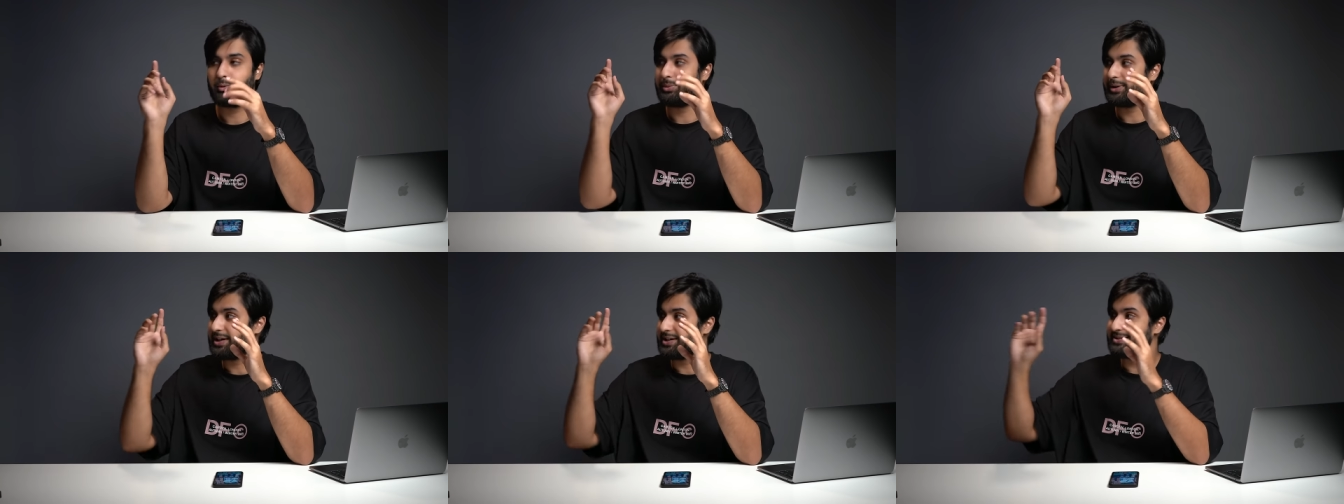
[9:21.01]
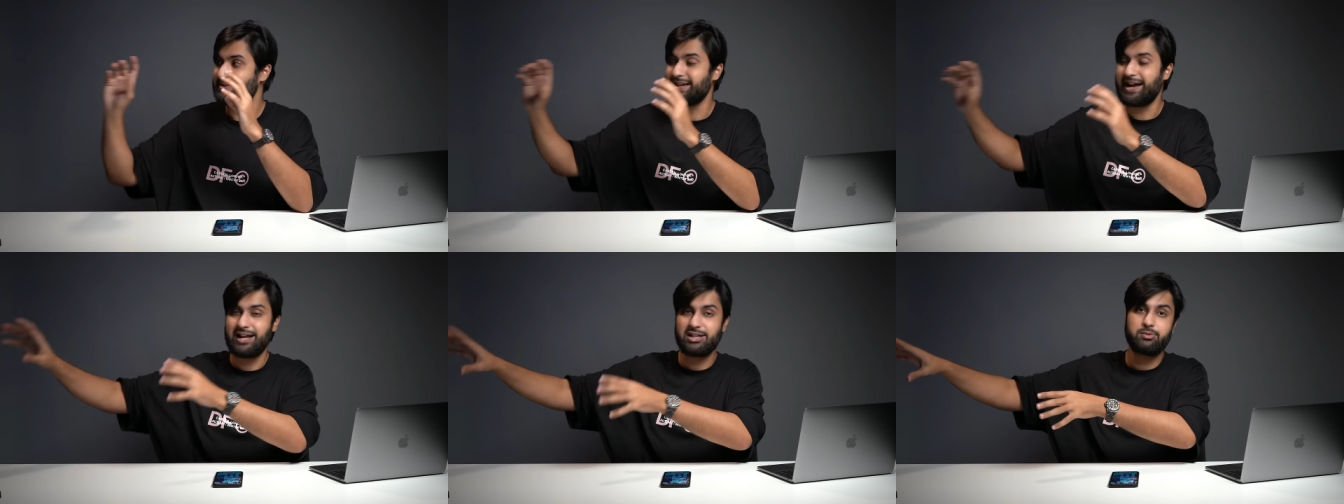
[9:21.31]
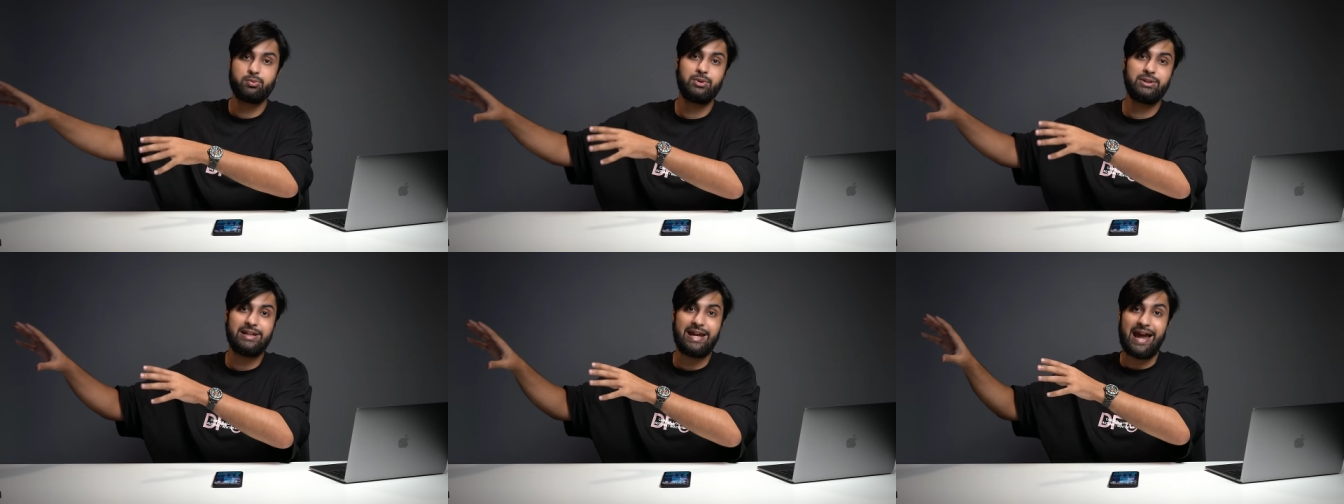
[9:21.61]
because that's
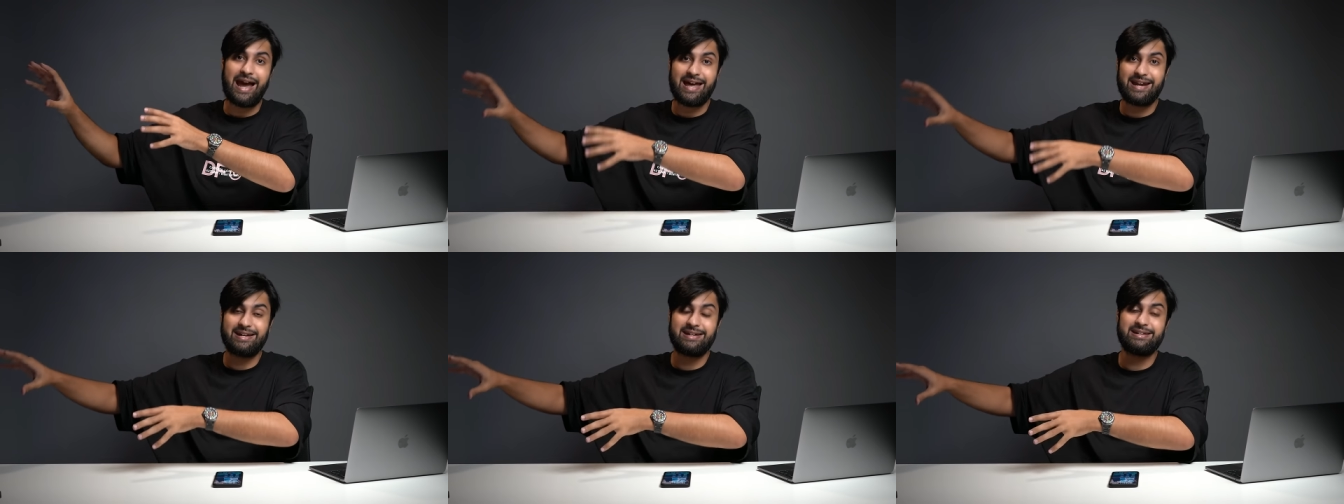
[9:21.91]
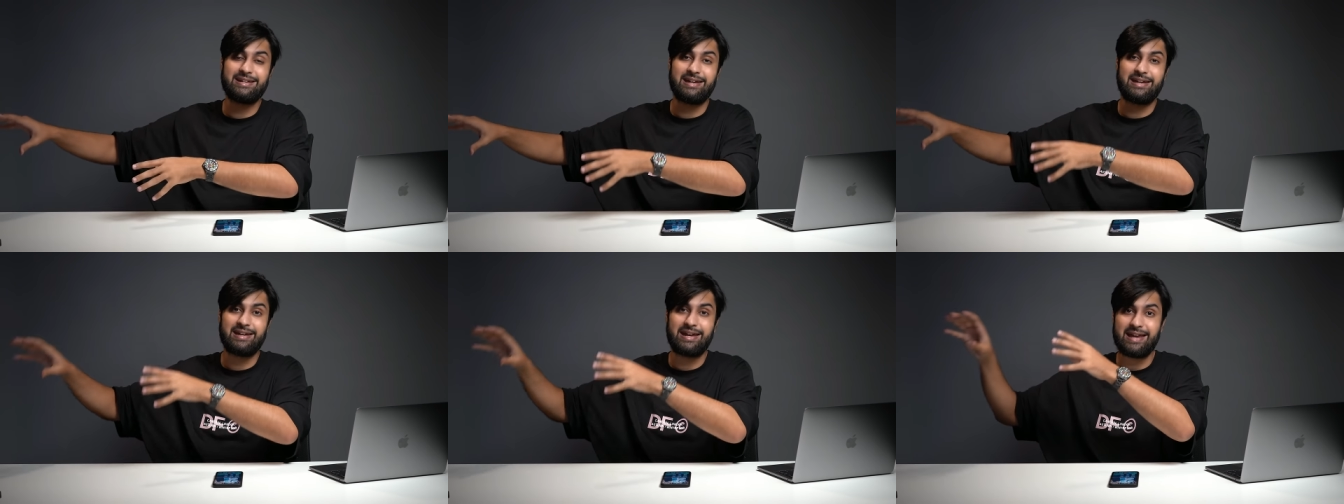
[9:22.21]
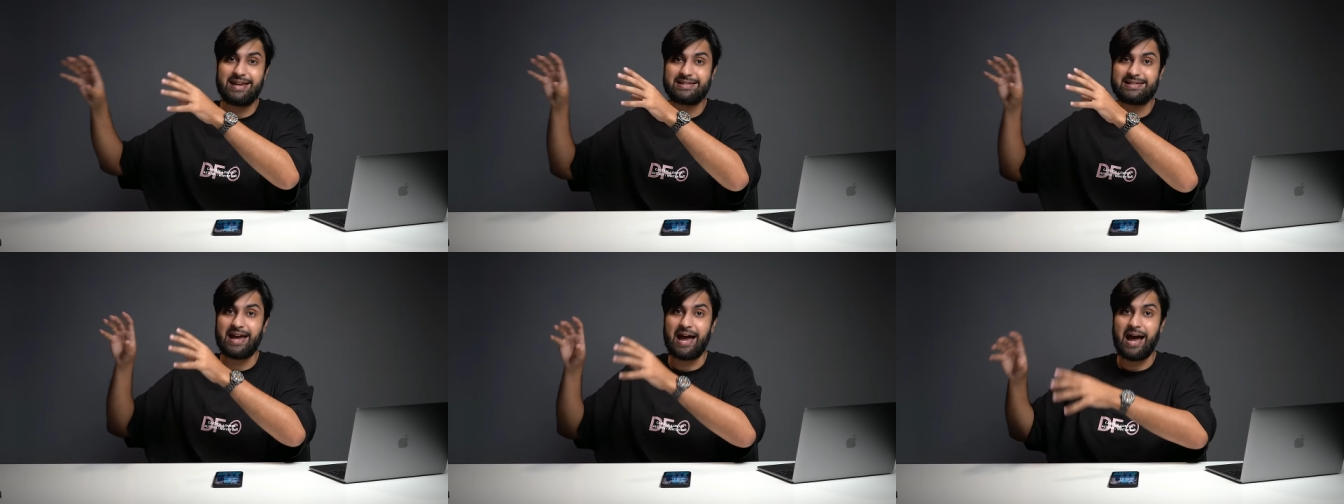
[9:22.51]
where the editing
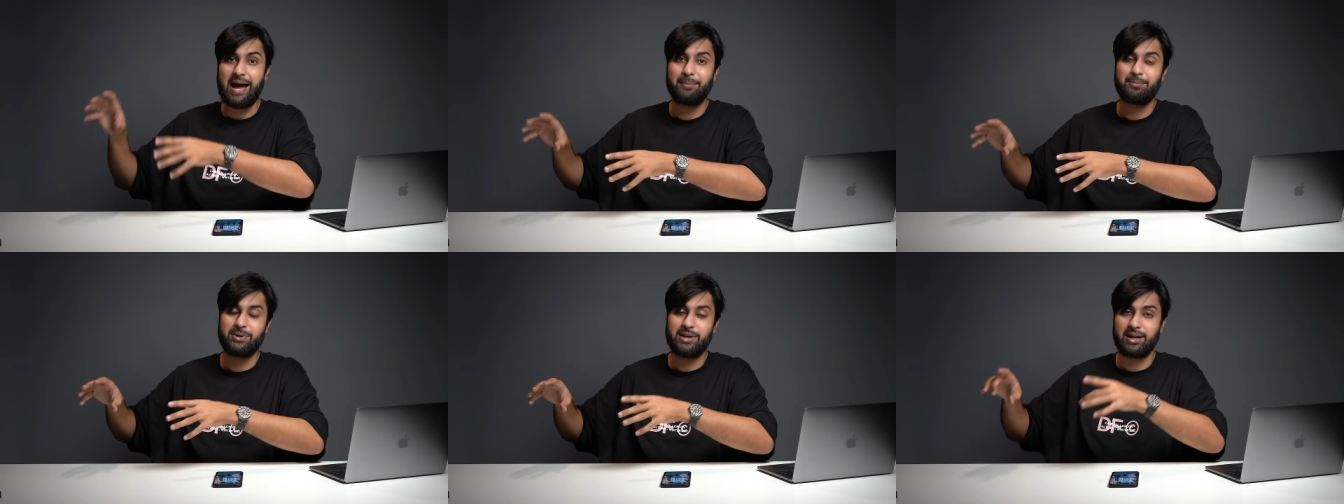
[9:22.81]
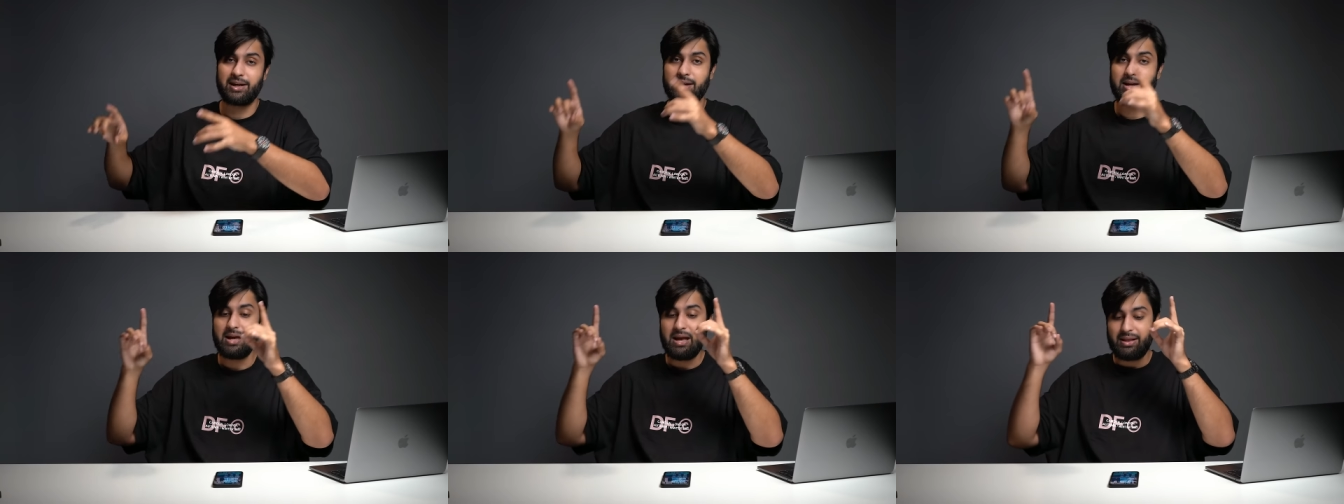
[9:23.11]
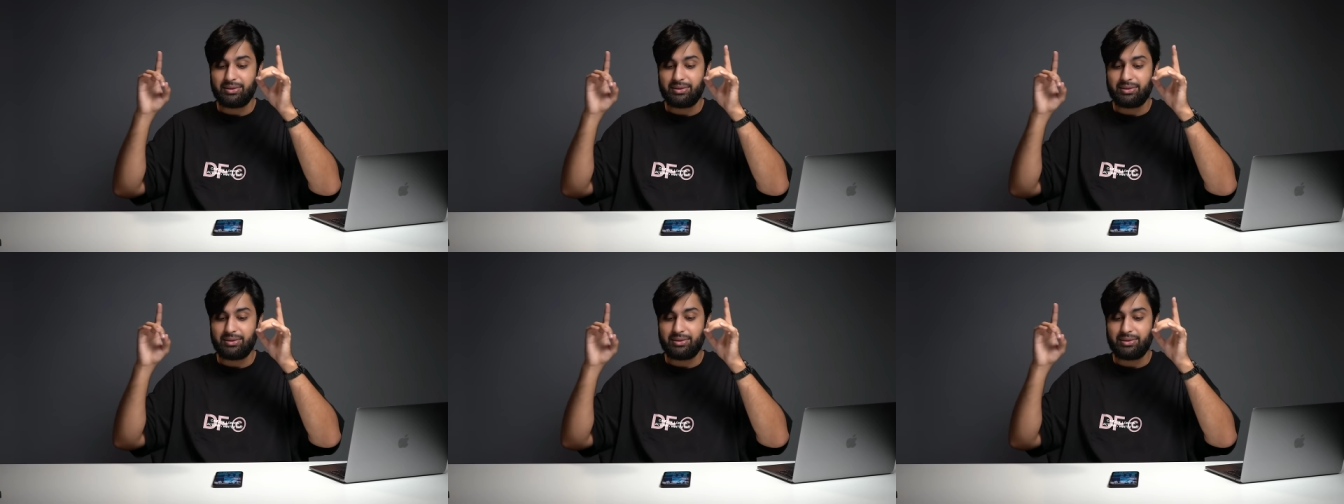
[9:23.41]
is happening.